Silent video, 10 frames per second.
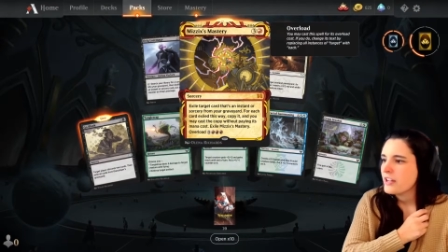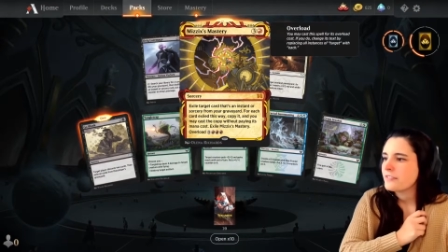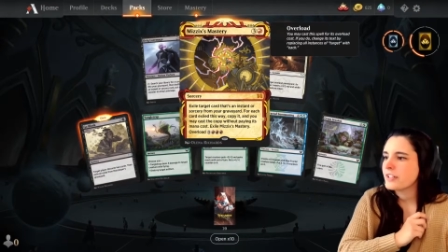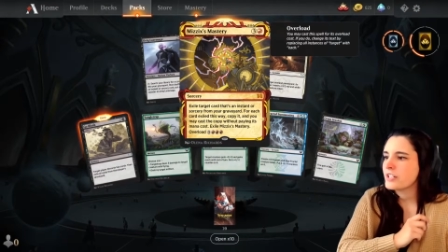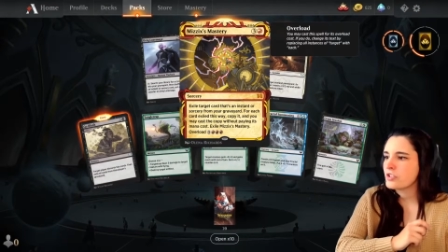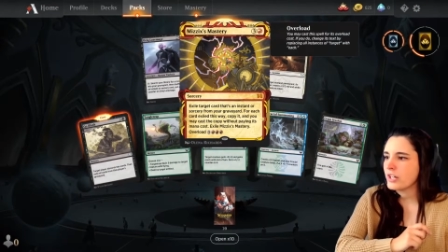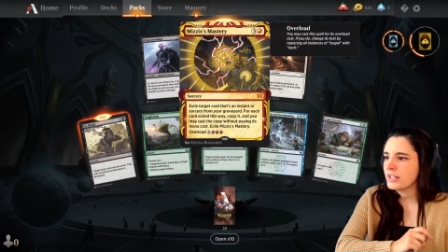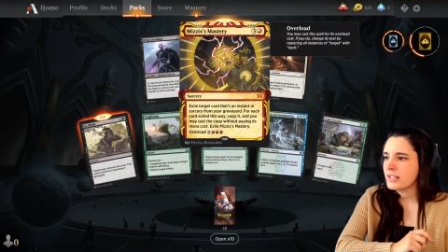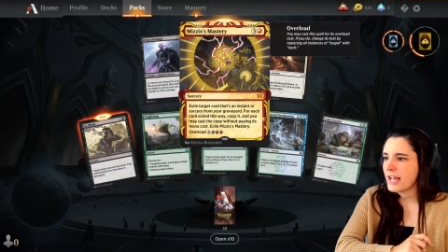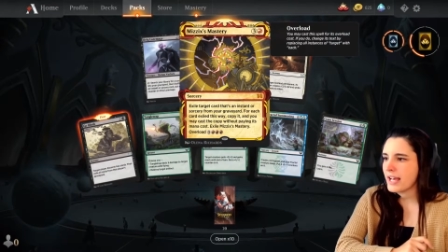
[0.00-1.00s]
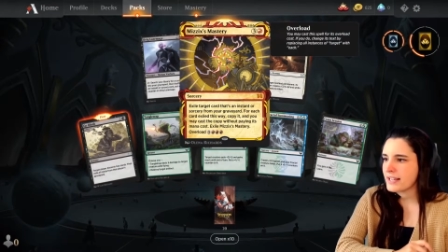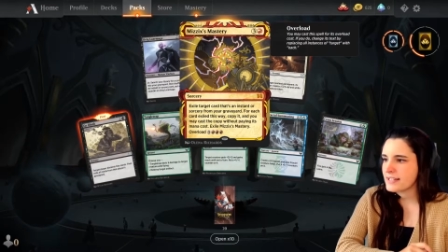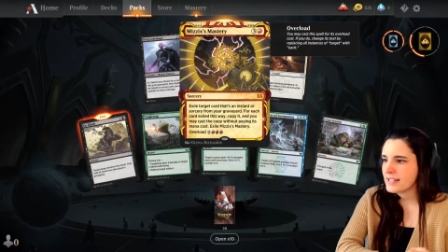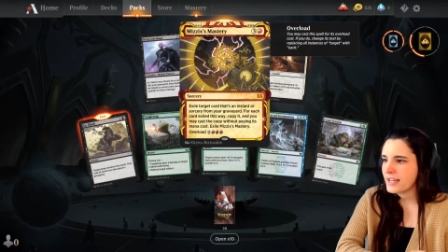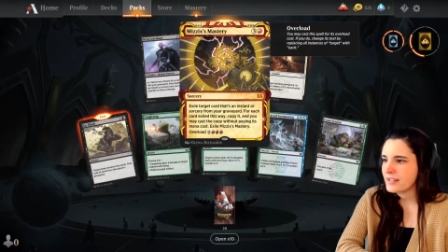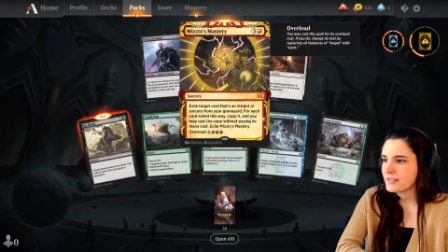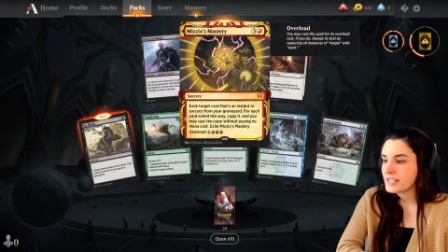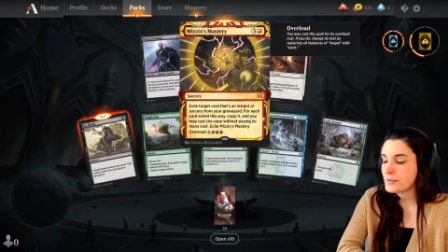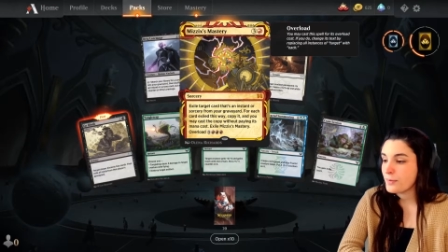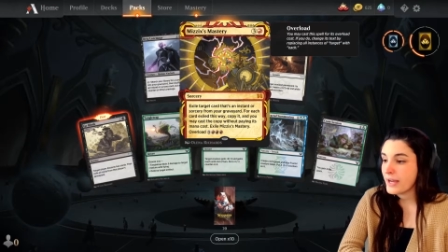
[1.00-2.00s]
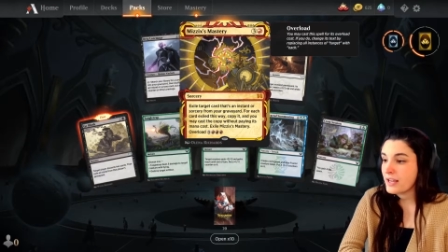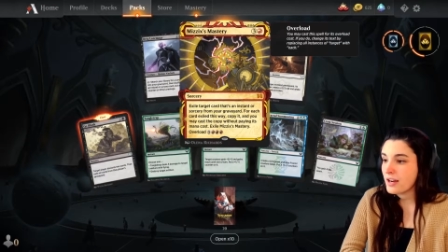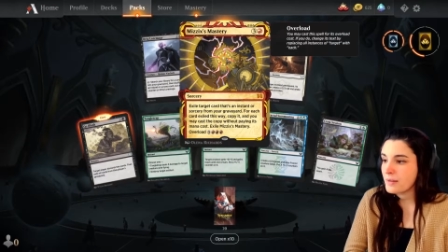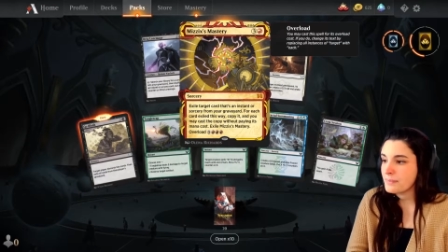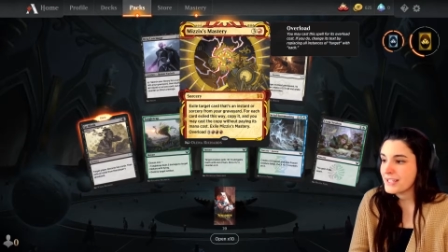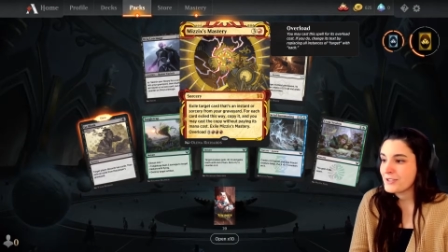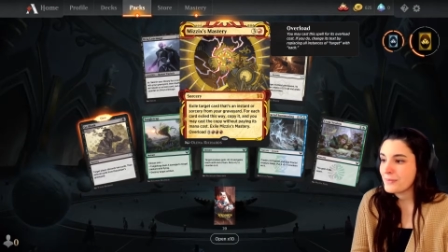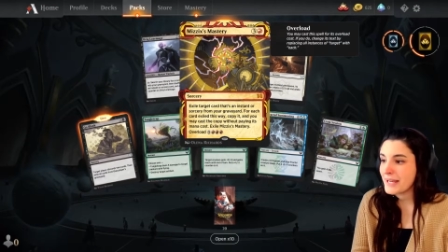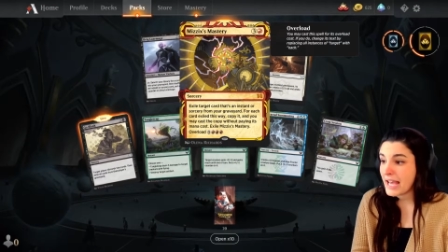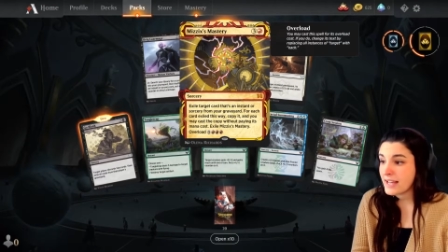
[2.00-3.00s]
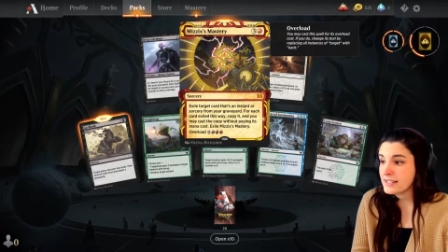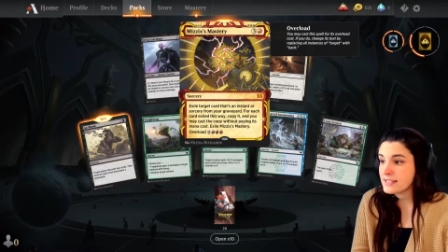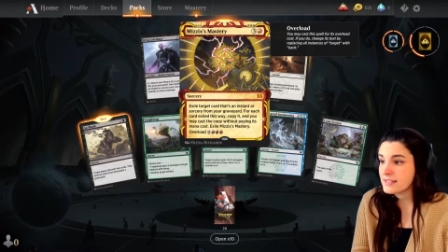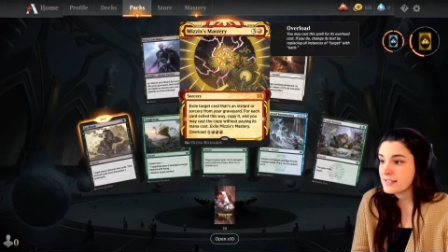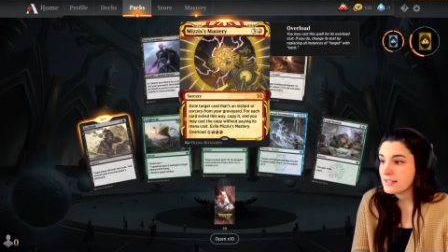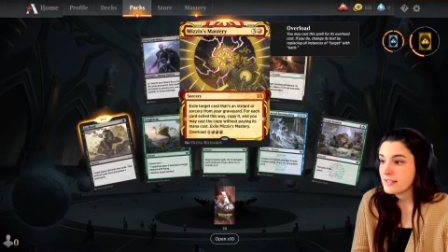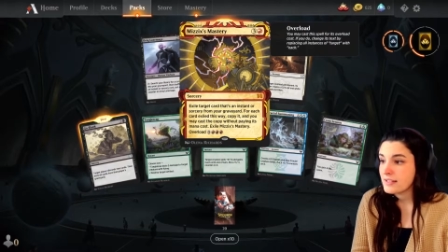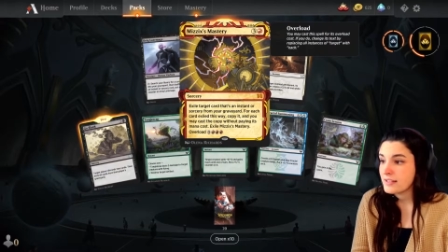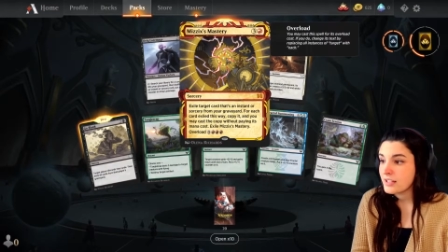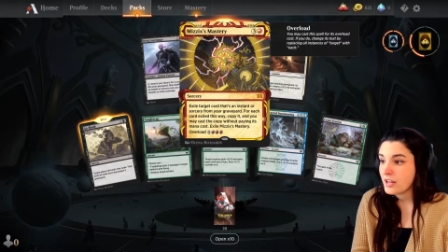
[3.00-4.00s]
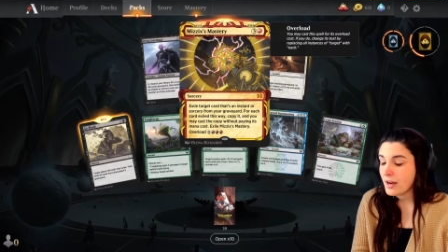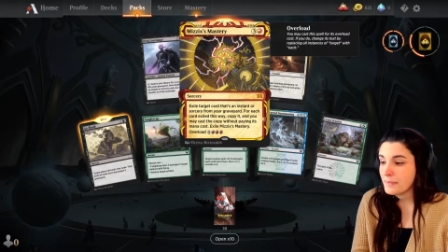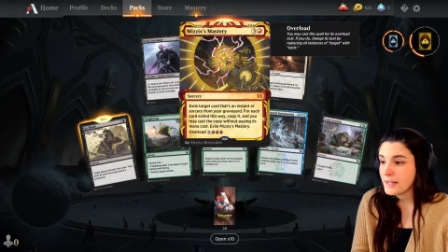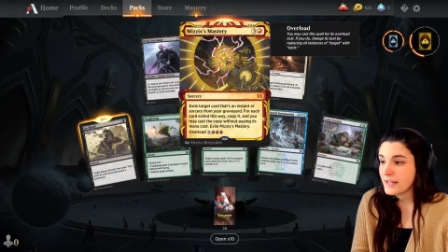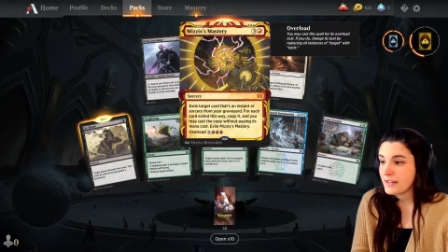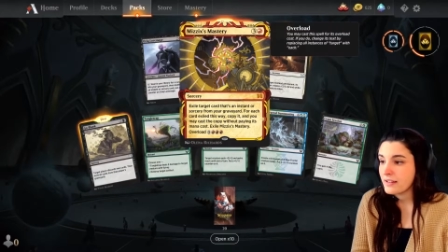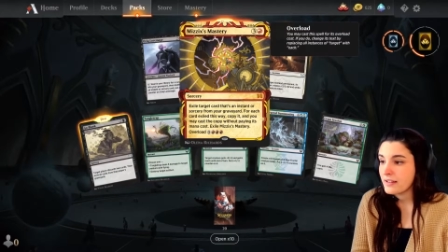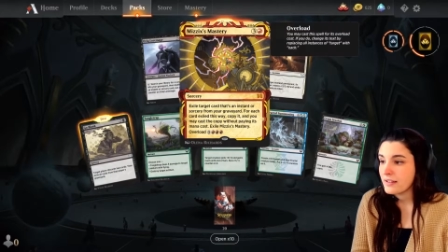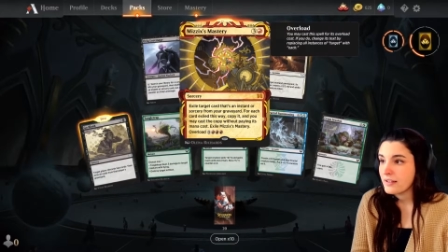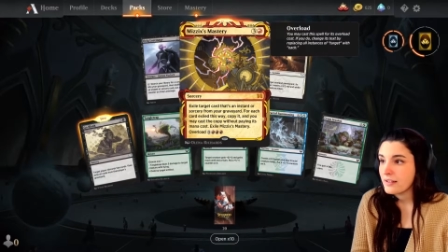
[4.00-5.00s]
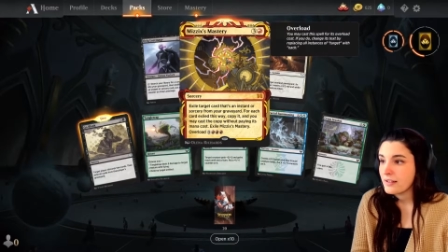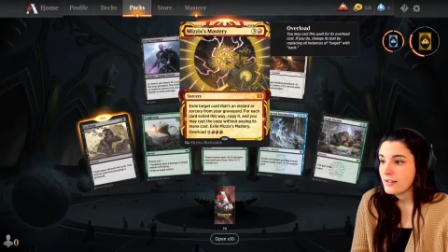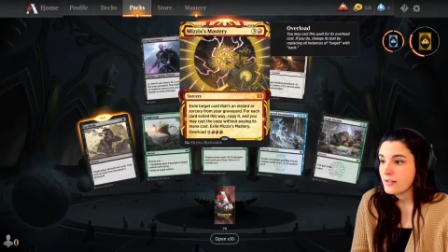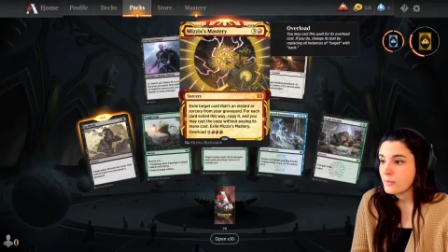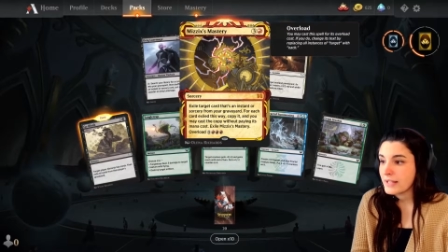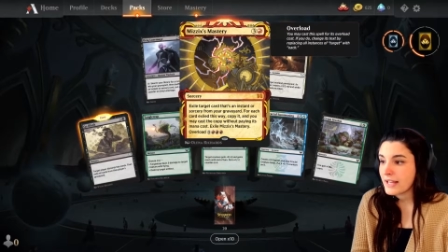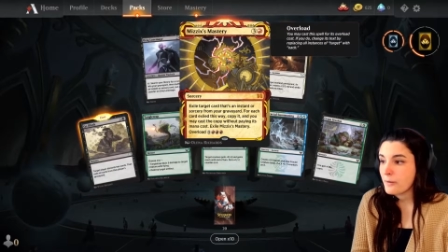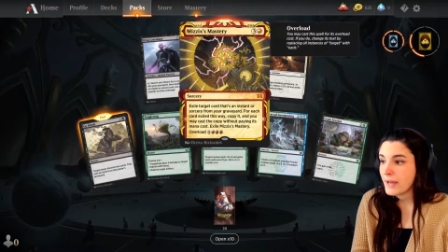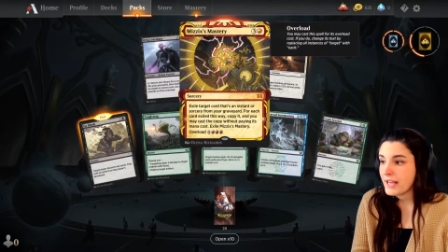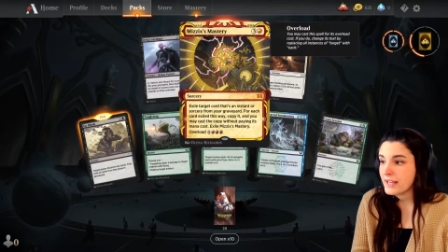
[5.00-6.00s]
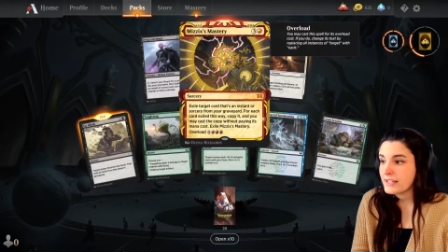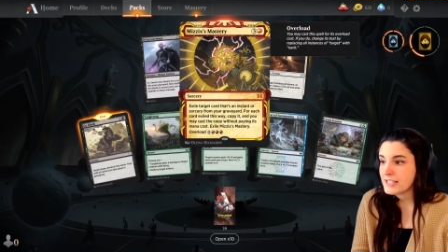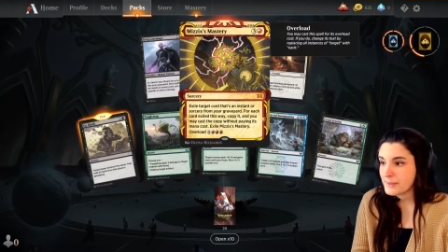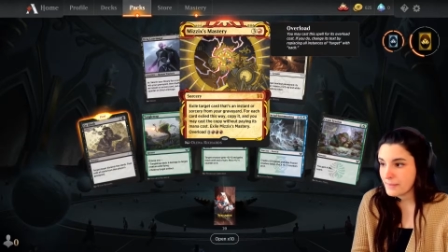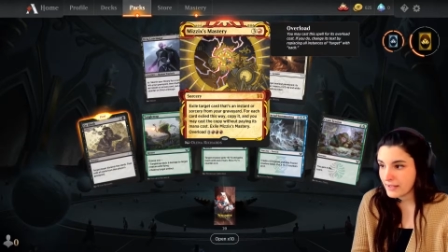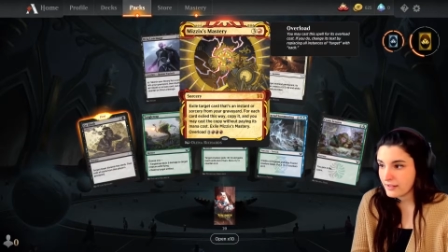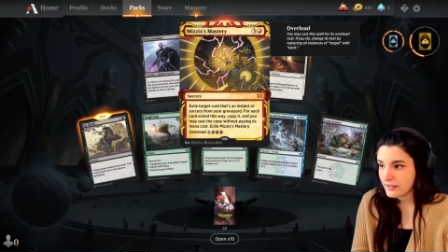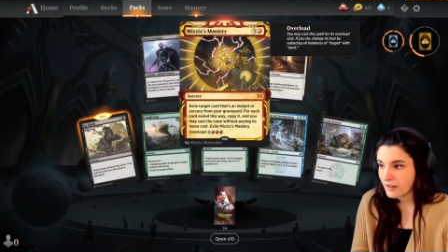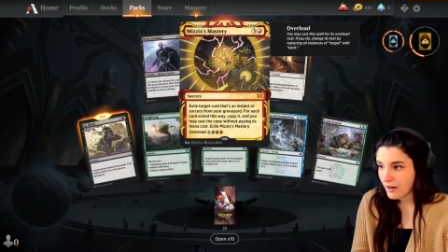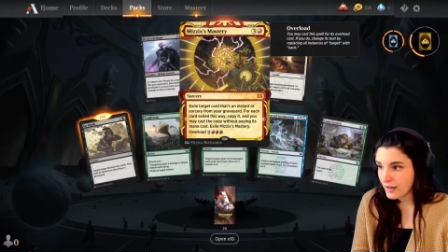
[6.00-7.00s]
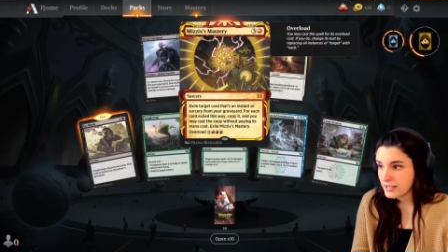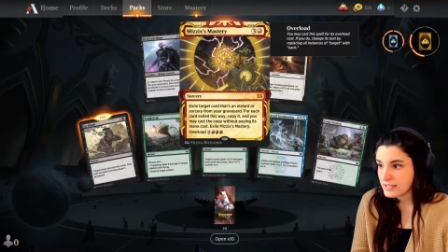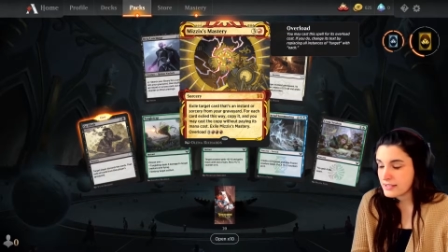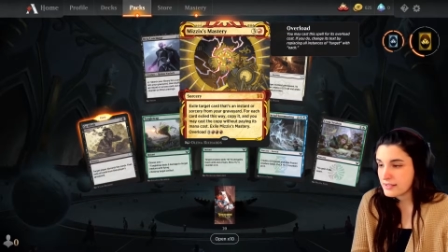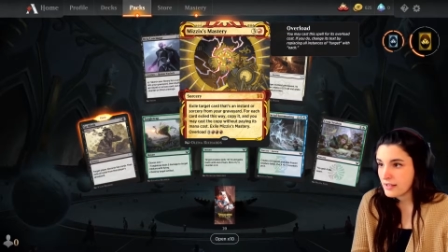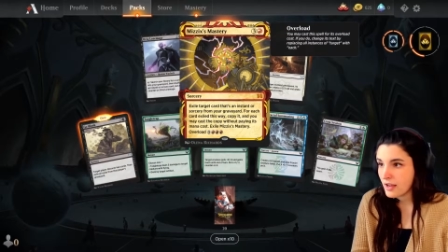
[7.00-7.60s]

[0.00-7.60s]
For each card exiled this way, copy it and you may cast the copy without paying its mana cost.